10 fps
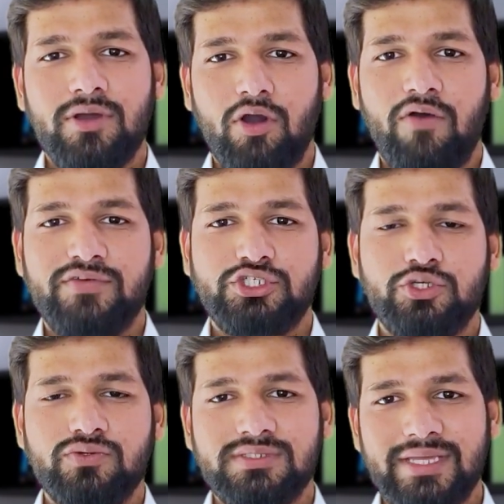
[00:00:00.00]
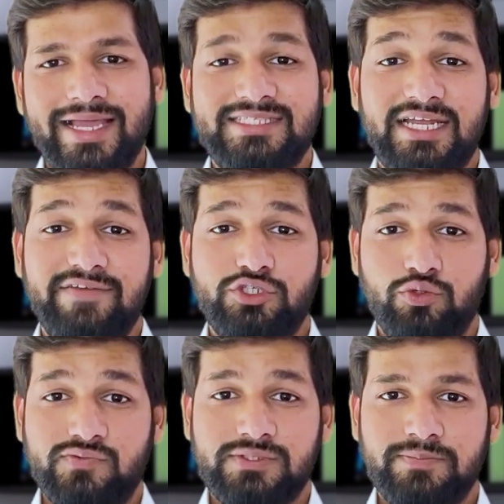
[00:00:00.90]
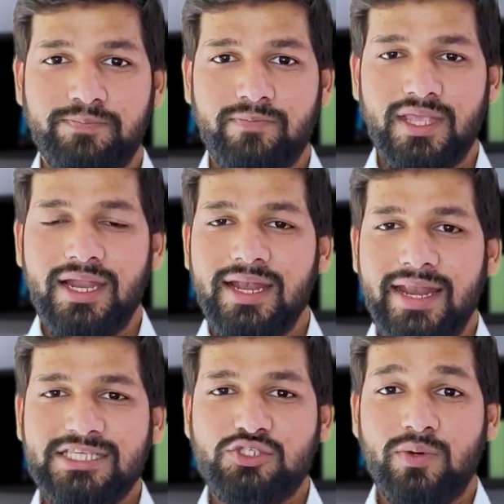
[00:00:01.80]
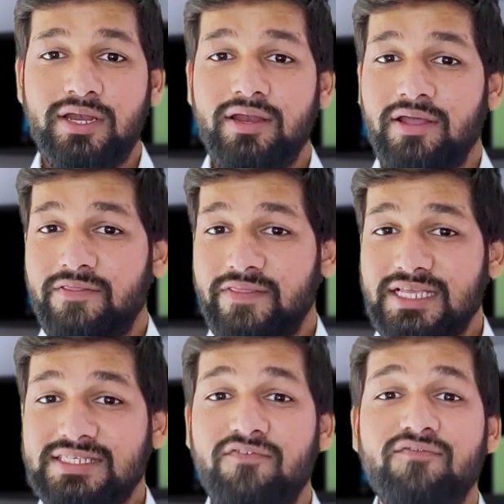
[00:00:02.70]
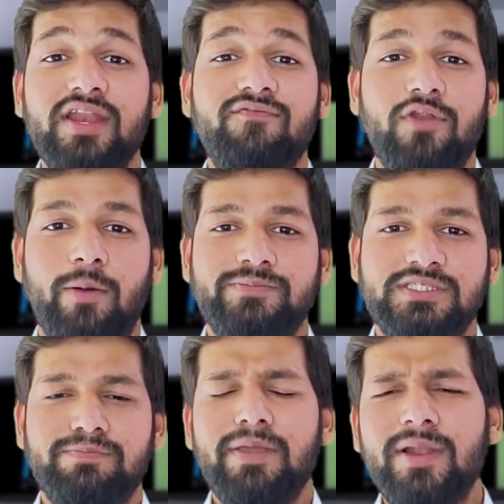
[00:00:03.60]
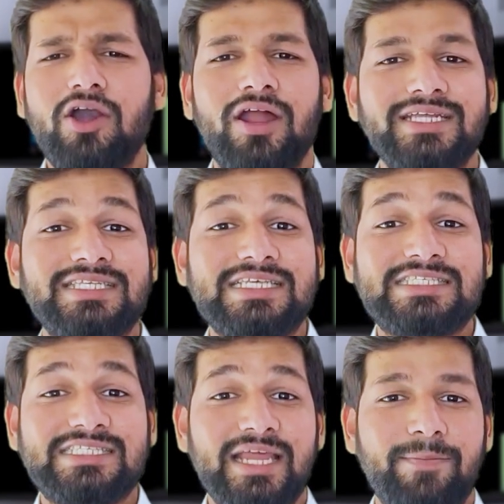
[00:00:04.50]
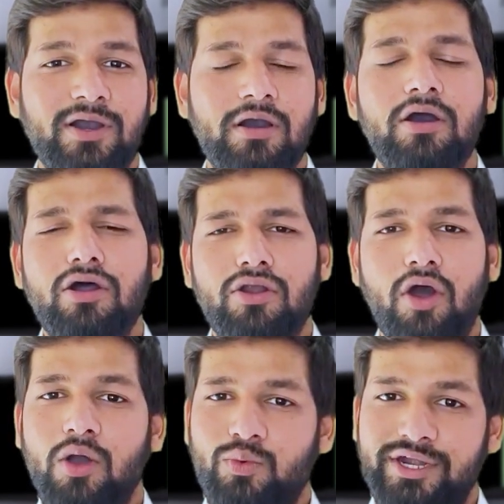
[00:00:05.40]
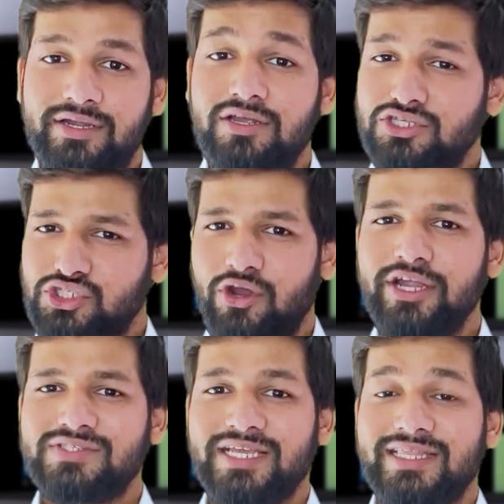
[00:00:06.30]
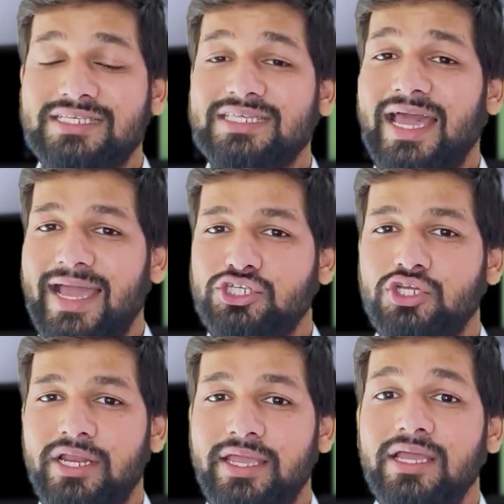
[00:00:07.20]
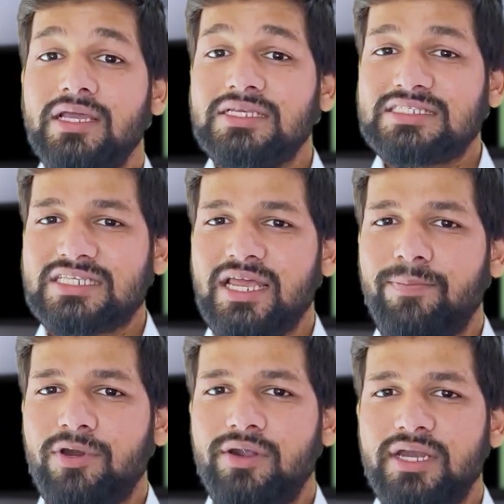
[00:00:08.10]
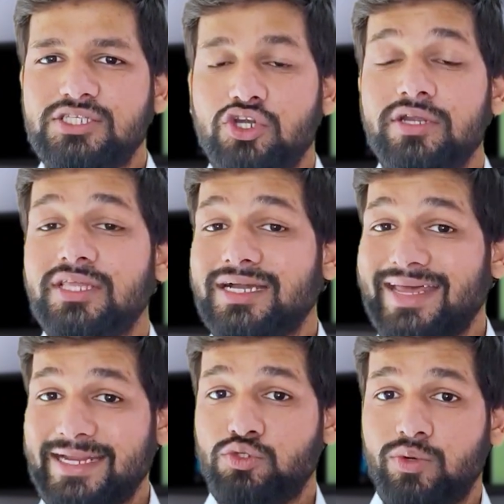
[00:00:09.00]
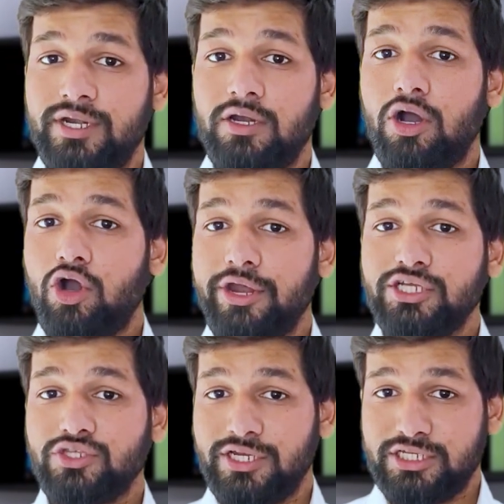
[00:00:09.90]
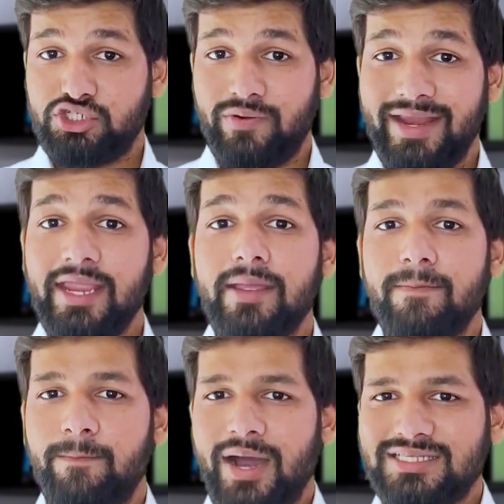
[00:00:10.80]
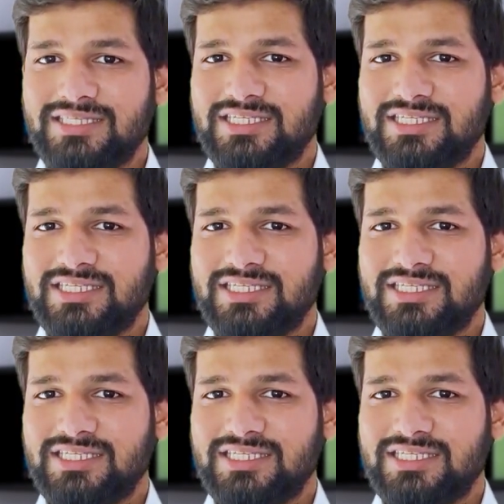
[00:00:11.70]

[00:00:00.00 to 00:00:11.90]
office shoes, executive shoes. Next one, these are flip-flops. People call it sleeper, wrong word. Sorry to say this, actually sleeper is not the correct word according to the dictionary, but